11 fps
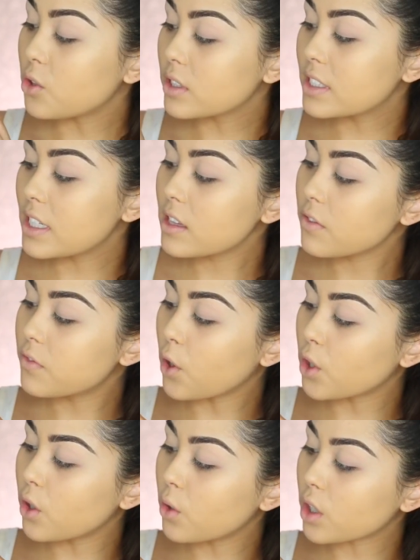You can see in the
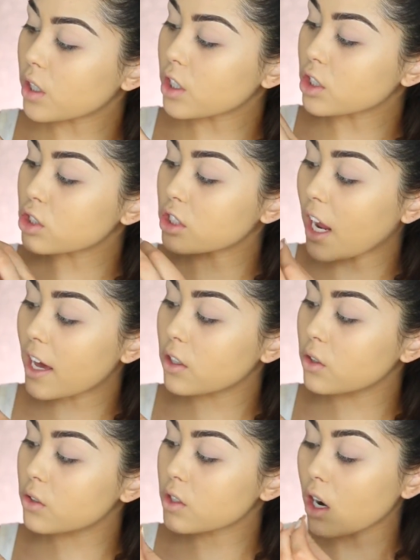photo, her
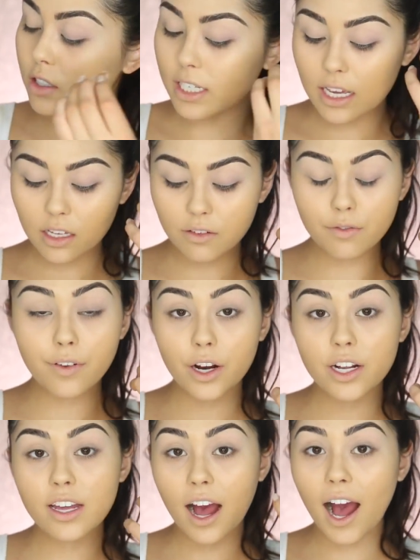shadows are taken
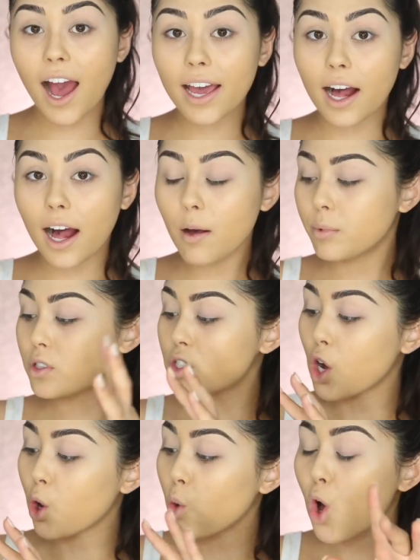very high up,
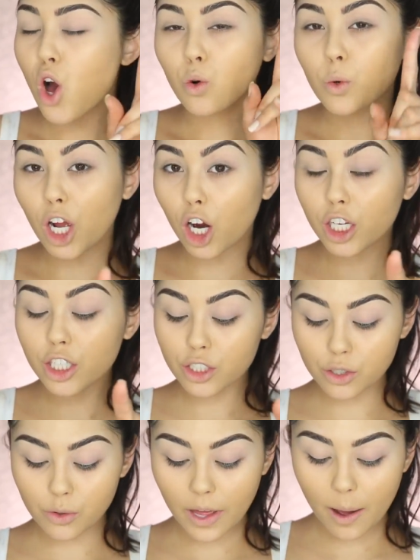so we are gonna
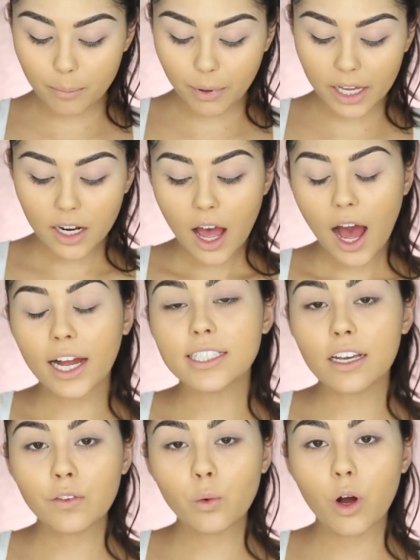do that, but I
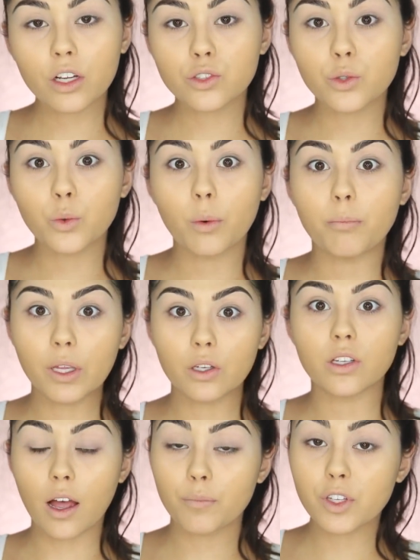definitely want to
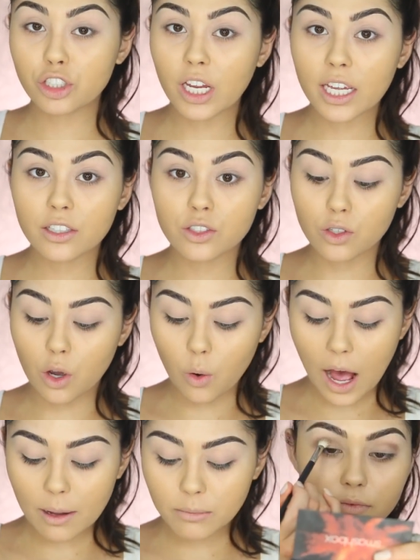build up the shades,
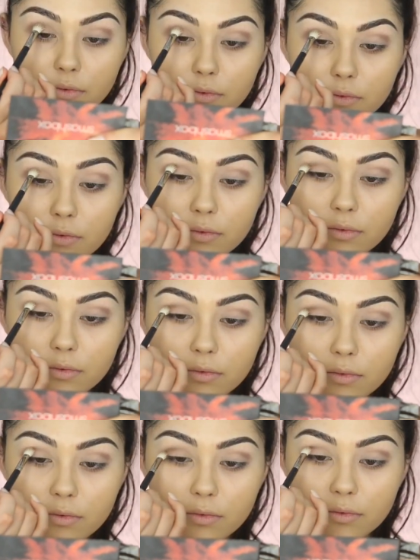so I'm starting off with a
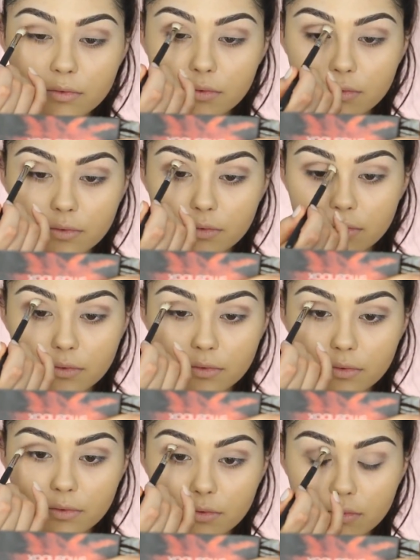MAC
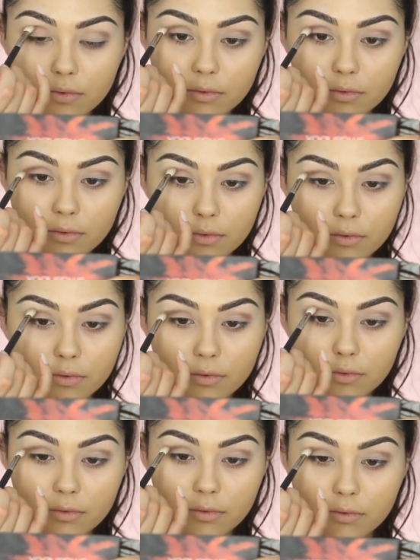217, taking the
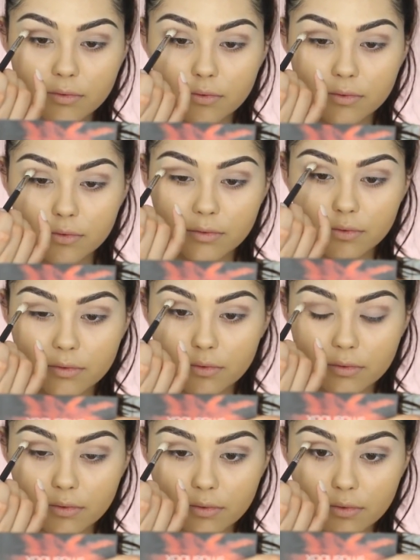shade
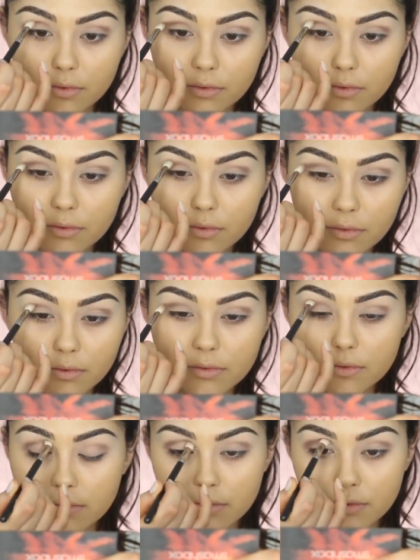Dark Horse, and
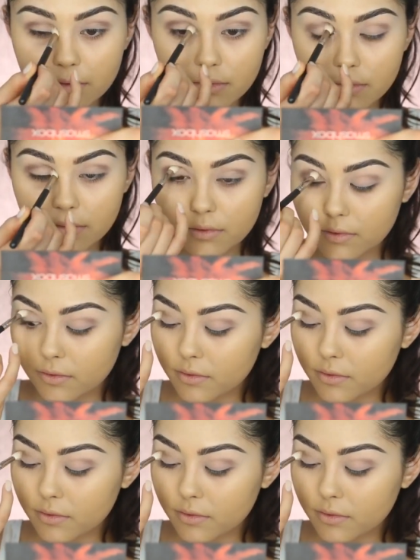I'm just going to